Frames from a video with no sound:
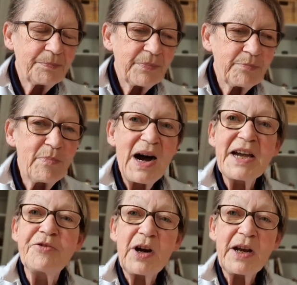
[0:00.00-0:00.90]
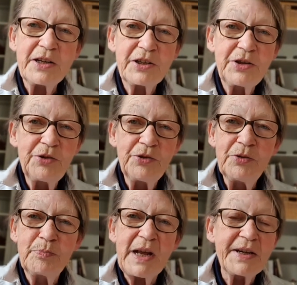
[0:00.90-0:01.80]
migrate to
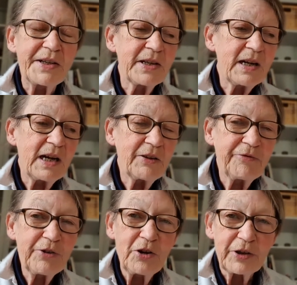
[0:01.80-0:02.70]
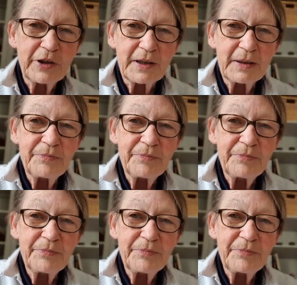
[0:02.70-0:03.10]
places like Florida